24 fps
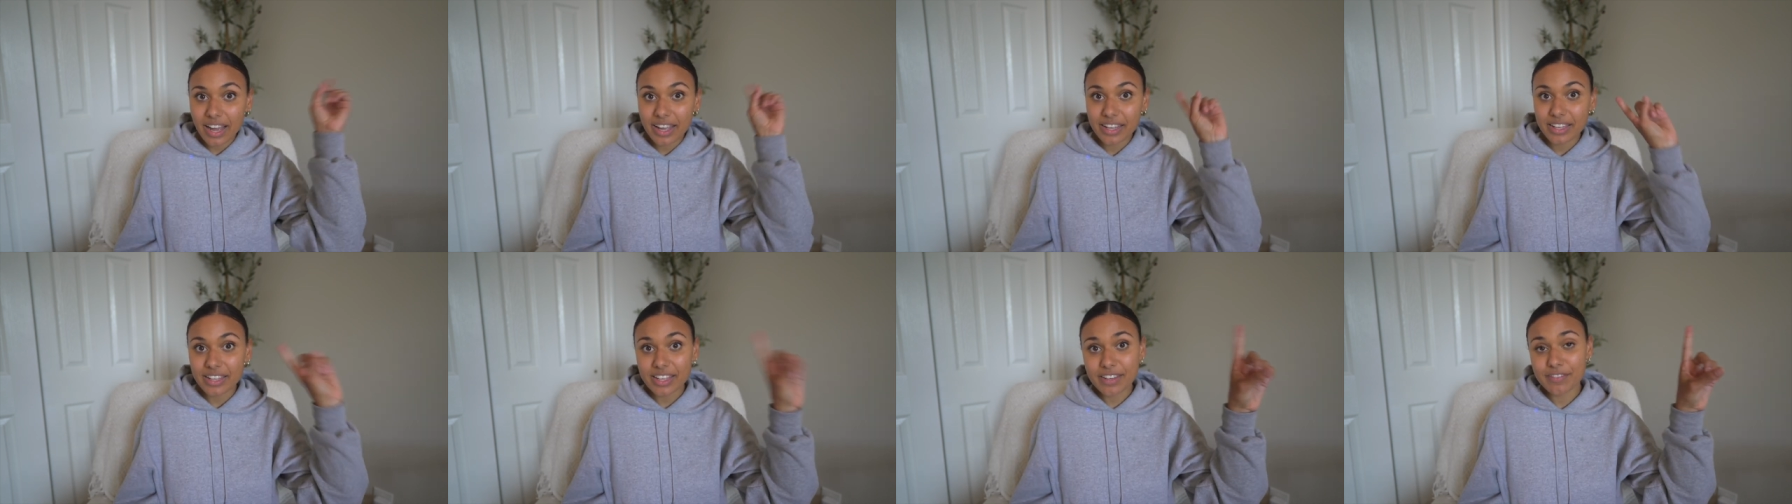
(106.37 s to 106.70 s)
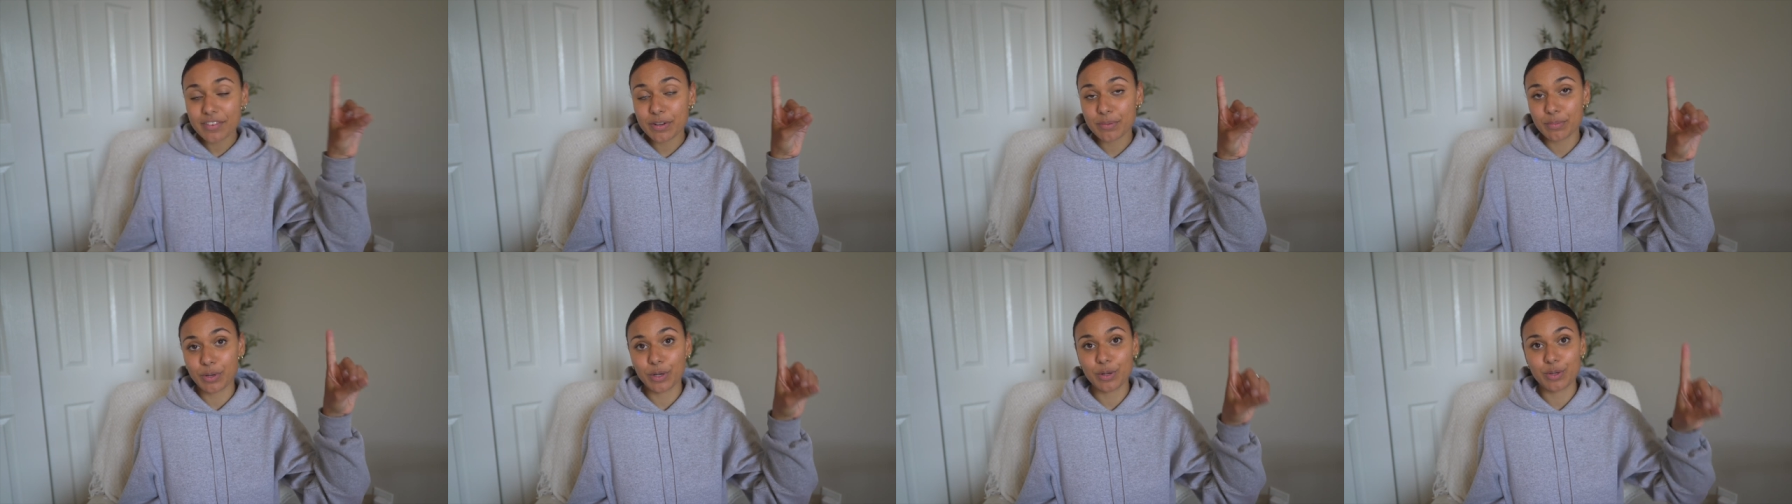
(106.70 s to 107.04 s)
I
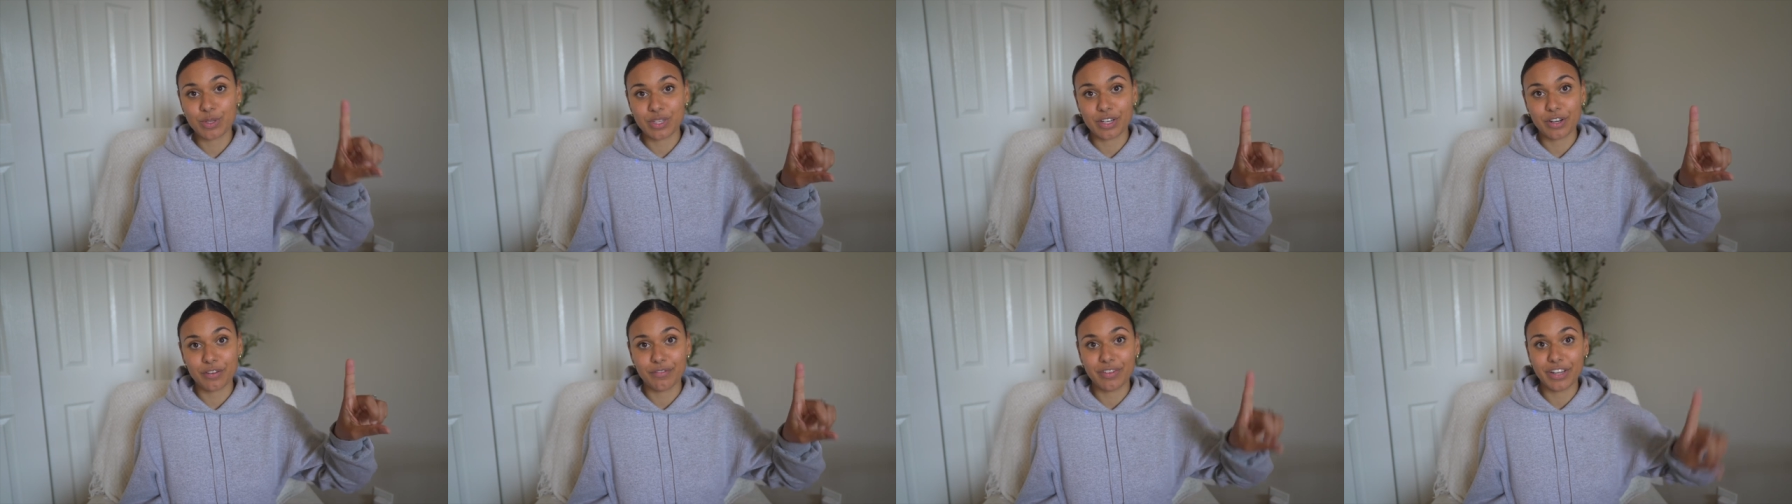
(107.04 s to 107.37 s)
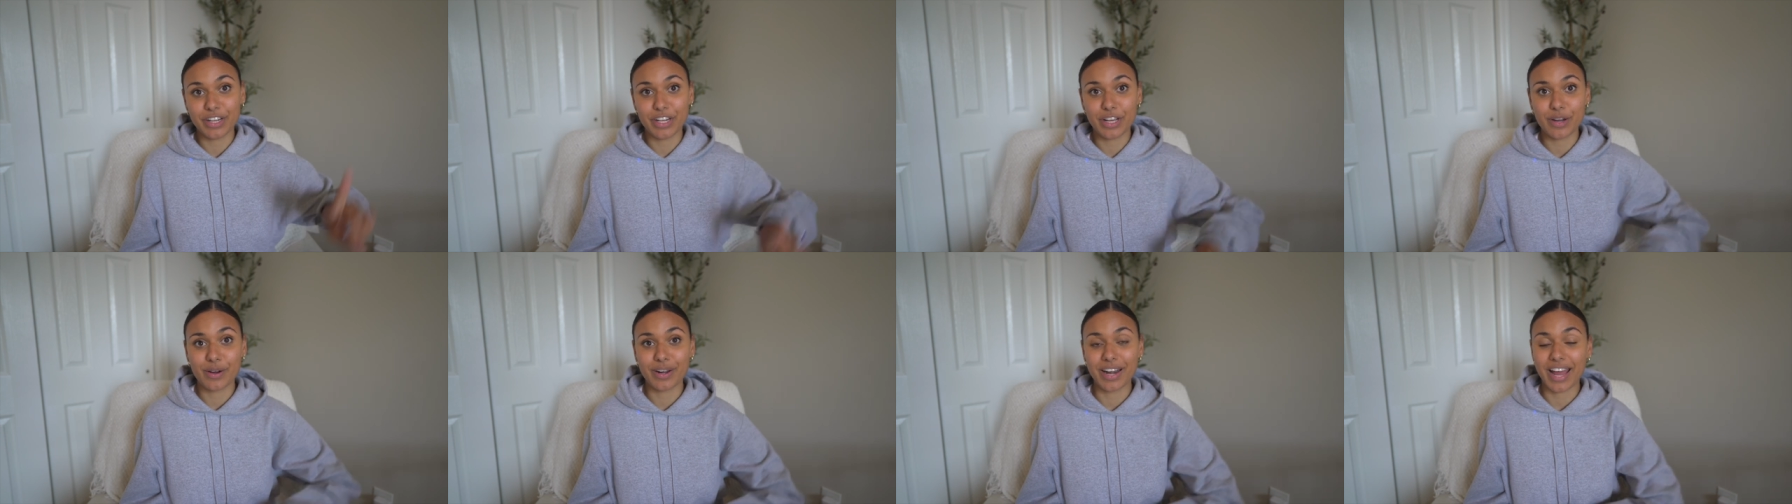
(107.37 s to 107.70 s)
even posted a
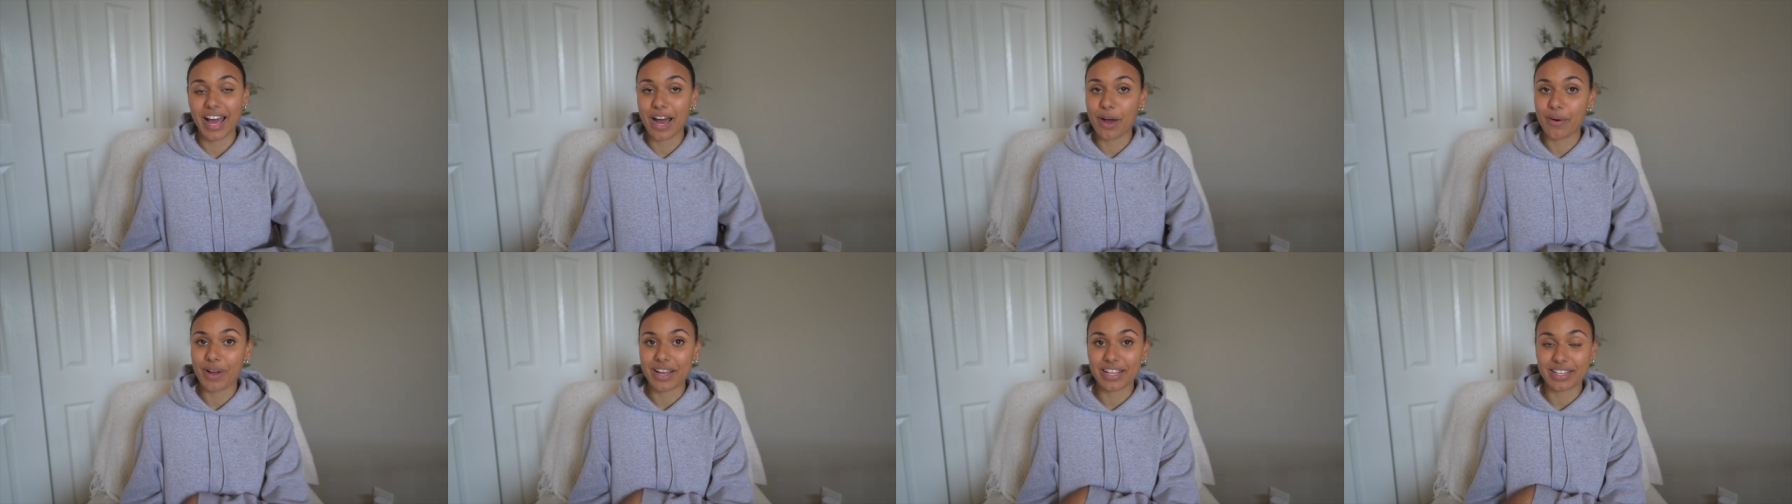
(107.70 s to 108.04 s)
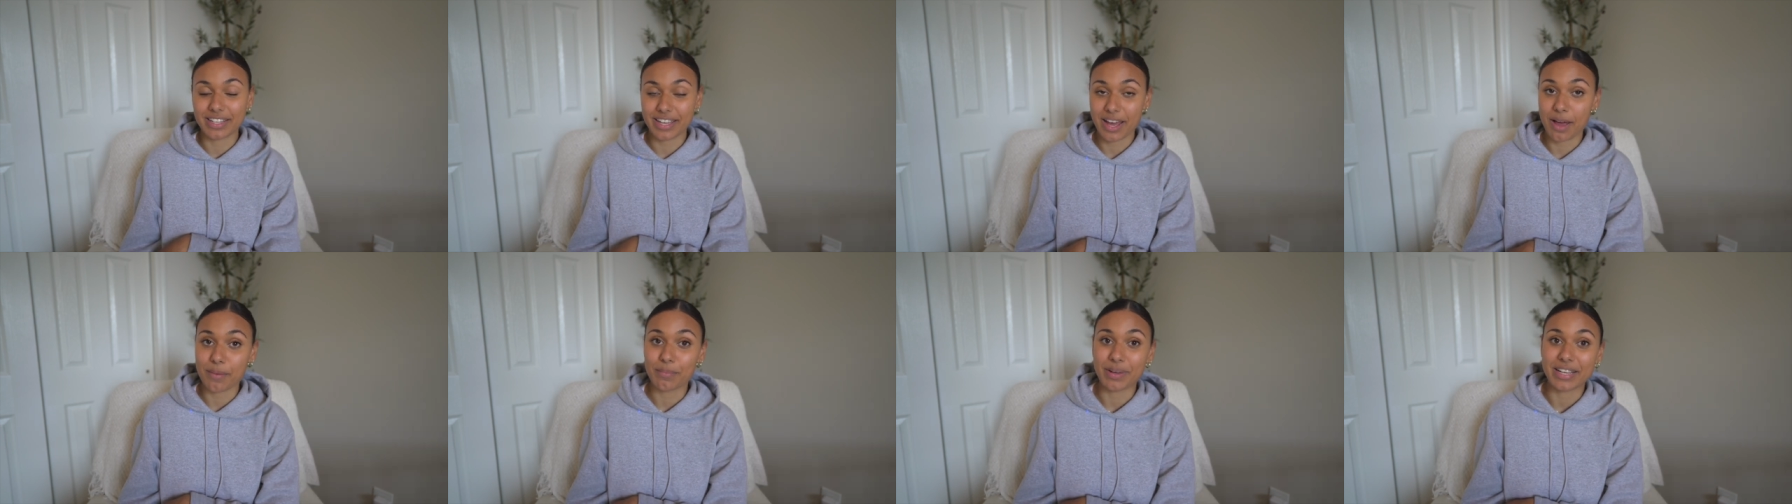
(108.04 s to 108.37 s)
video on how I
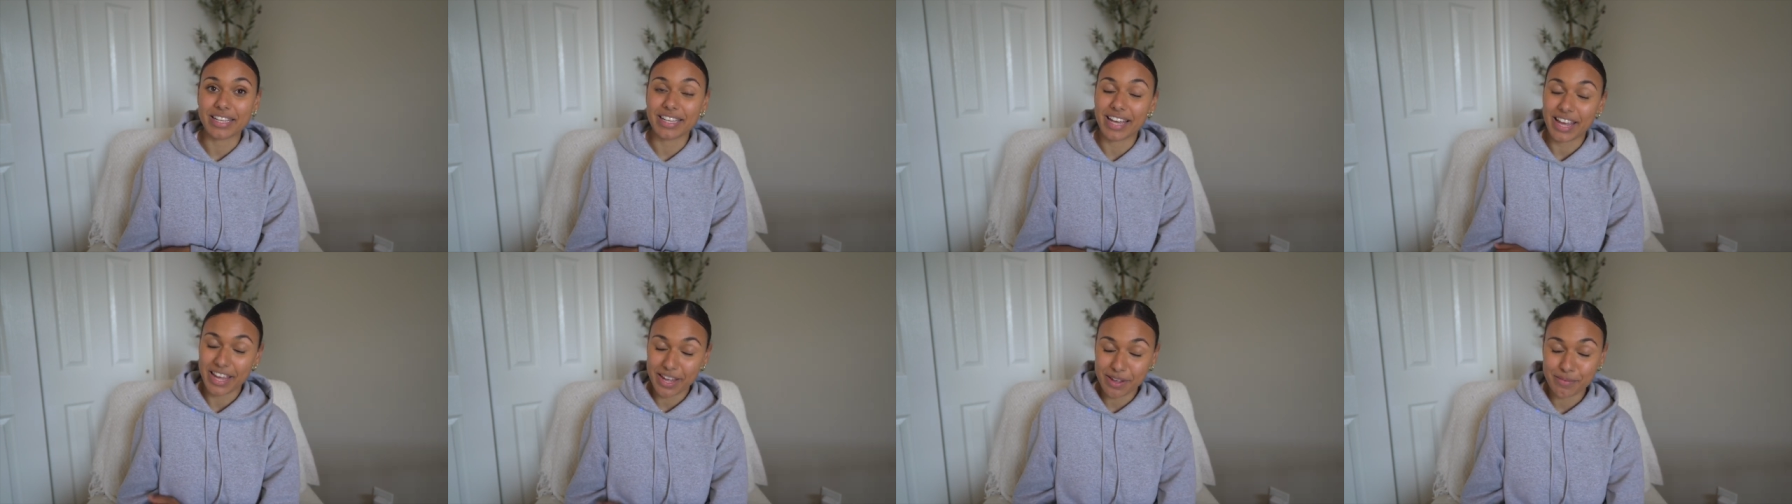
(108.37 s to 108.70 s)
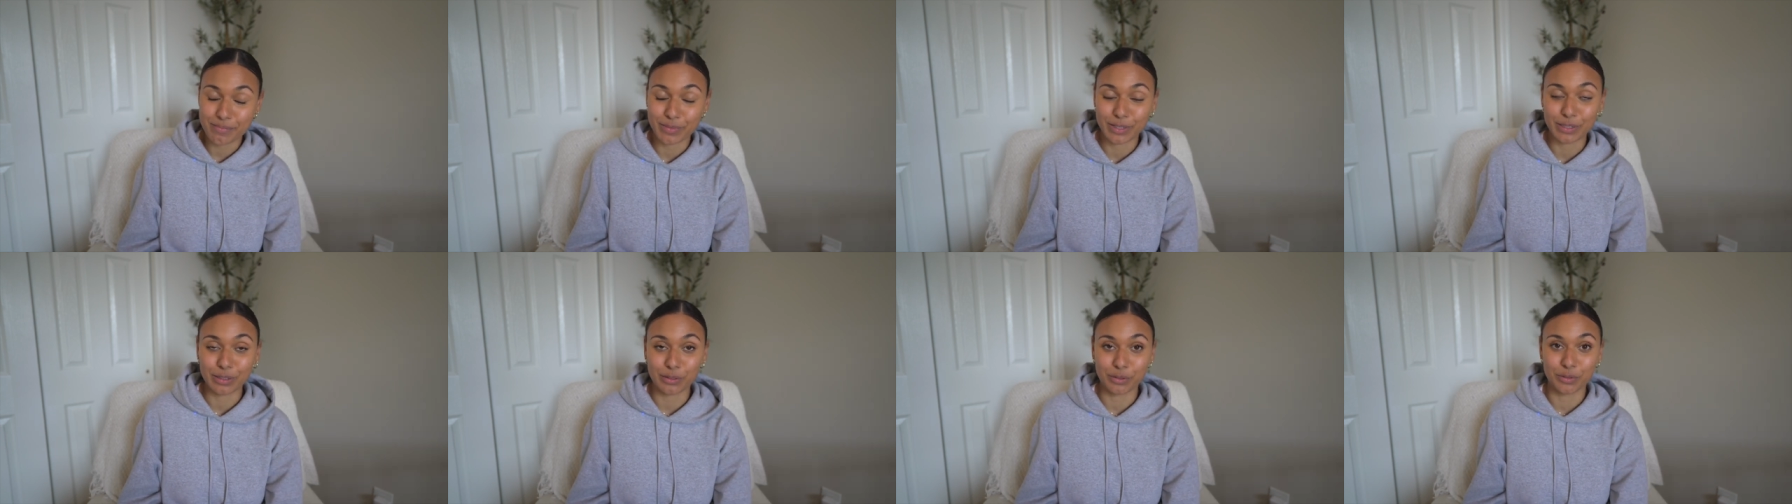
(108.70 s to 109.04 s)
got my
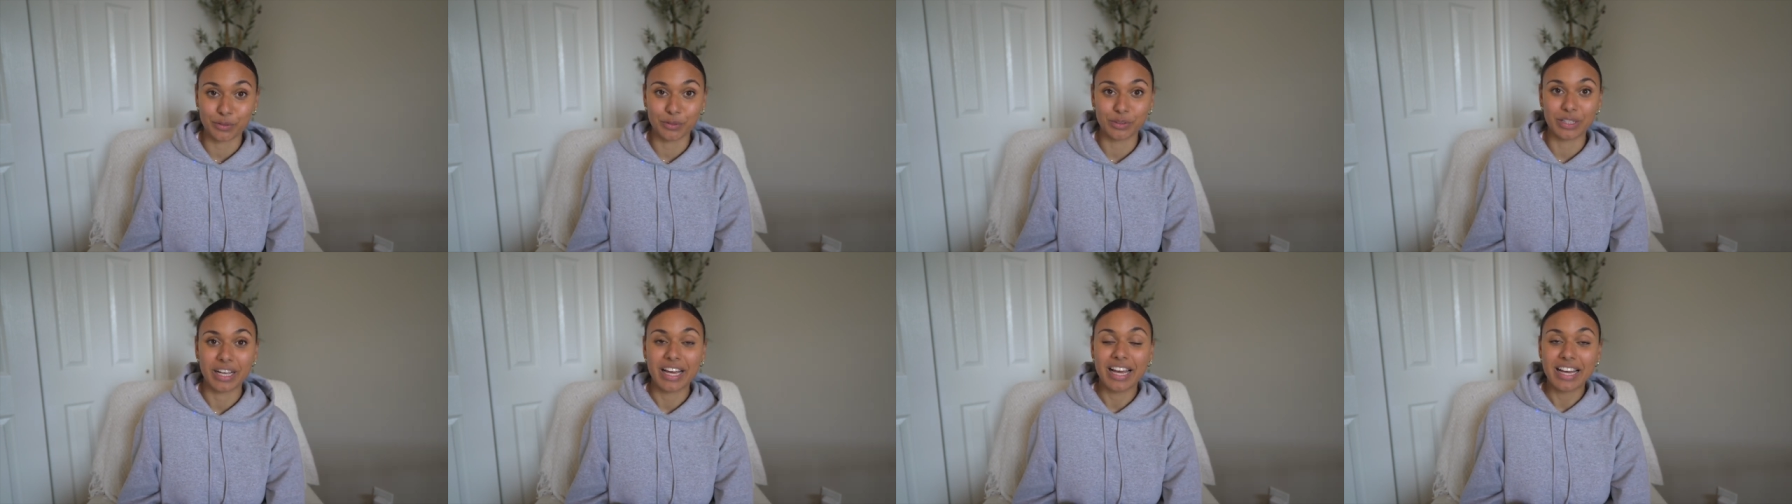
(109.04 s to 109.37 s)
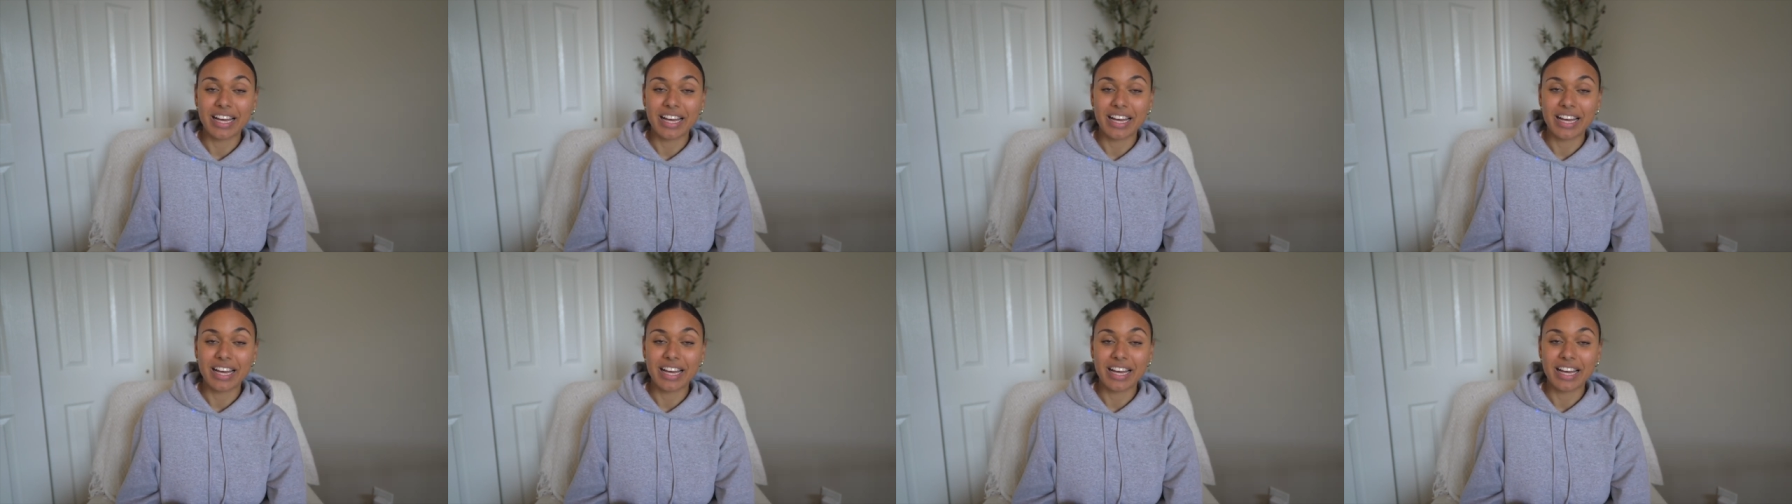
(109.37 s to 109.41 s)
8-month-old